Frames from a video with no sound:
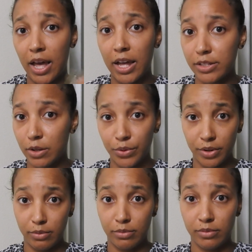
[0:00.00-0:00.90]
I don't
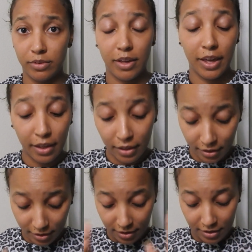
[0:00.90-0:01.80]
know, okay?
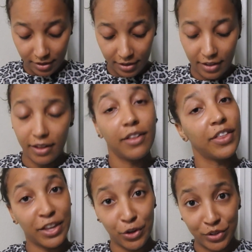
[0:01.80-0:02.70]

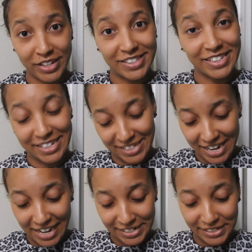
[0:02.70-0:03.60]
Thank you, Lizzie and
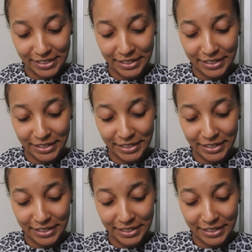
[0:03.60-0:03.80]
Scott.